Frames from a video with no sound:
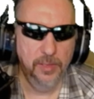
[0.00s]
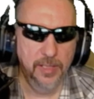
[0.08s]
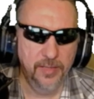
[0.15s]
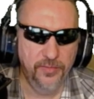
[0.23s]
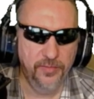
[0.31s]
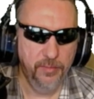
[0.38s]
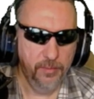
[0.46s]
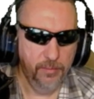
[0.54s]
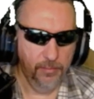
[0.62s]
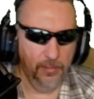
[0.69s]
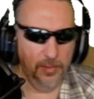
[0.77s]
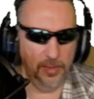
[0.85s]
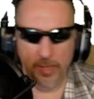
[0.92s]
let's
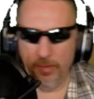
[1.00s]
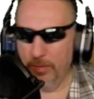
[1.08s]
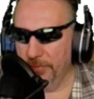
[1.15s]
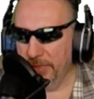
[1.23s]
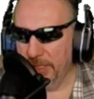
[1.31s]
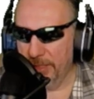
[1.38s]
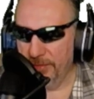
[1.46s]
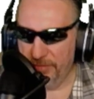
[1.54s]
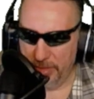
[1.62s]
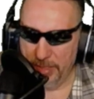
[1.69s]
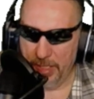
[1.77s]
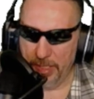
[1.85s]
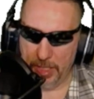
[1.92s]
get on with this,
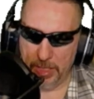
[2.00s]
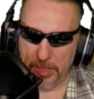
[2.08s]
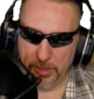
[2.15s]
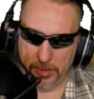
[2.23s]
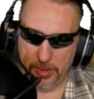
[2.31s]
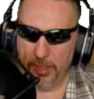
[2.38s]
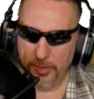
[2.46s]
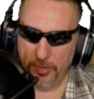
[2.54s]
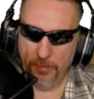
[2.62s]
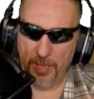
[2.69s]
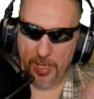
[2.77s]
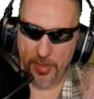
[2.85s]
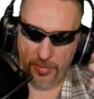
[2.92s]
and then I'll tell you
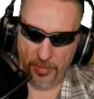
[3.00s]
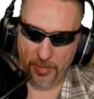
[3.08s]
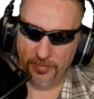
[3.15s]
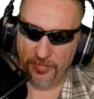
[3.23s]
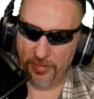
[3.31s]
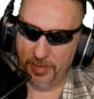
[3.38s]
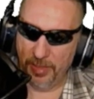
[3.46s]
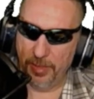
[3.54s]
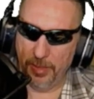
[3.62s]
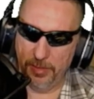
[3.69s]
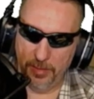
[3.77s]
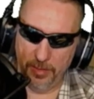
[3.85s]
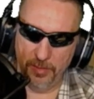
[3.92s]
my thoughts on it.
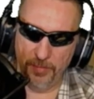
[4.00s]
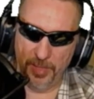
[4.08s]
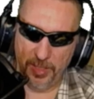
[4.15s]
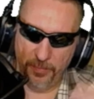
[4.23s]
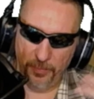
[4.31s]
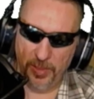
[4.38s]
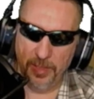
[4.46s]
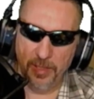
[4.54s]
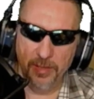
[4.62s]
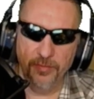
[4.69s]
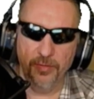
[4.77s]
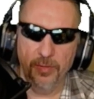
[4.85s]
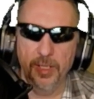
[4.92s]
I'll tell you my
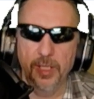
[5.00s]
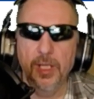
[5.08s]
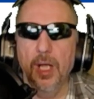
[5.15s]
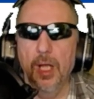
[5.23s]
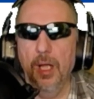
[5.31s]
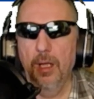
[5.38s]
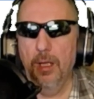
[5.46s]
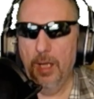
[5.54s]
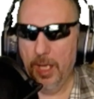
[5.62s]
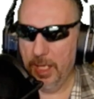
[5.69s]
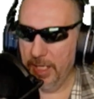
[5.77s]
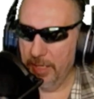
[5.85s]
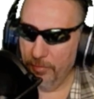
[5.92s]
opinions on it.
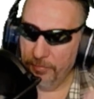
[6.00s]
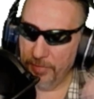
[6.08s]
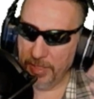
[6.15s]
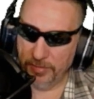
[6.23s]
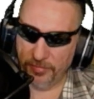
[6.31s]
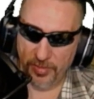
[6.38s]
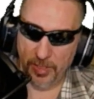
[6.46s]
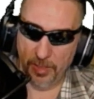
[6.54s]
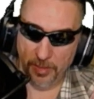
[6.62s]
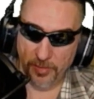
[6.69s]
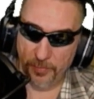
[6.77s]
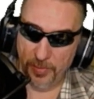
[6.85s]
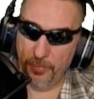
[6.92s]
I have already seen
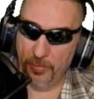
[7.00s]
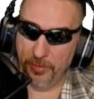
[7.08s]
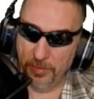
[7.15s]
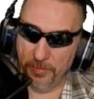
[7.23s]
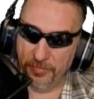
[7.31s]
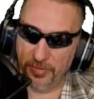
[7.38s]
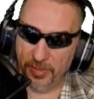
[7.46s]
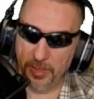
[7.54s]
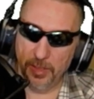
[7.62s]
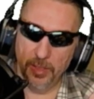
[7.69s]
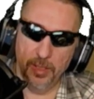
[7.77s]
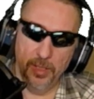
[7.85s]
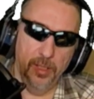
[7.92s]
other people use it.
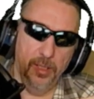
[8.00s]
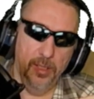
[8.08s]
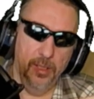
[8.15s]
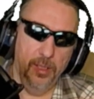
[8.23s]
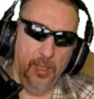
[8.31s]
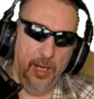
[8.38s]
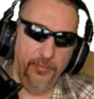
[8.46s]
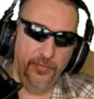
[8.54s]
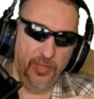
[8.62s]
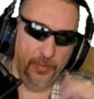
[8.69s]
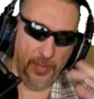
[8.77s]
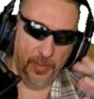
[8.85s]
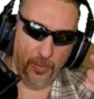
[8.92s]
I've
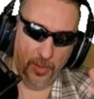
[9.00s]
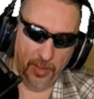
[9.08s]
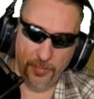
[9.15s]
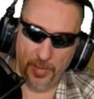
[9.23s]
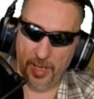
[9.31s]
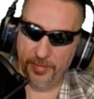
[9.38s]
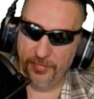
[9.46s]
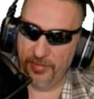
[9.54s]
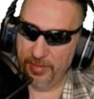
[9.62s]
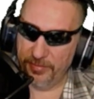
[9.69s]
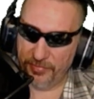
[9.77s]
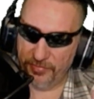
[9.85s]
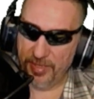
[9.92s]
seen people unbox
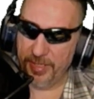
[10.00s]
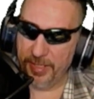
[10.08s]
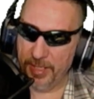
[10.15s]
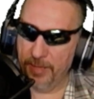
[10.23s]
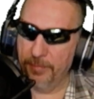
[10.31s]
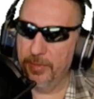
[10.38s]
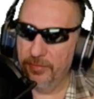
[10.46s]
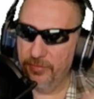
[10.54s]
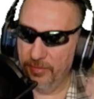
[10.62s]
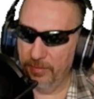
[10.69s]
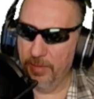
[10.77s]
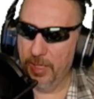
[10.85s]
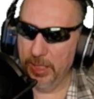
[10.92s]
it, set it up.
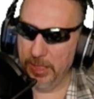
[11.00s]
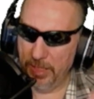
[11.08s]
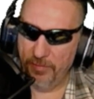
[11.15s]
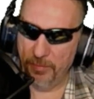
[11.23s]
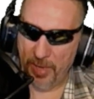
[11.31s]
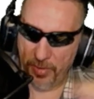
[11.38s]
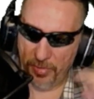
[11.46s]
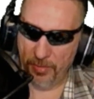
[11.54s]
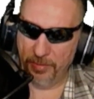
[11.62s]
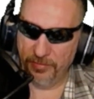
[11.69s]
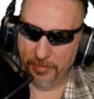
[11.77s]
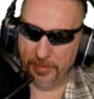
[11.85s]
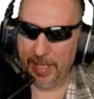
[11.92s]
So I'll give you my
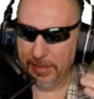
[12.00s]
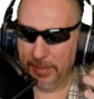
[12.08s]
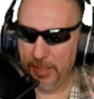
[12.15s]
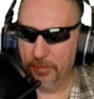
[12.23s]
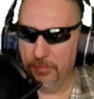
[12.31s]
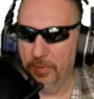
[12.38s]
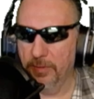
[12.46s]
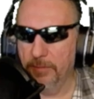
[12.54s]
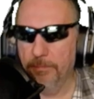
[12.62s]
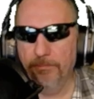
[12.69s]
thoughts on that later on.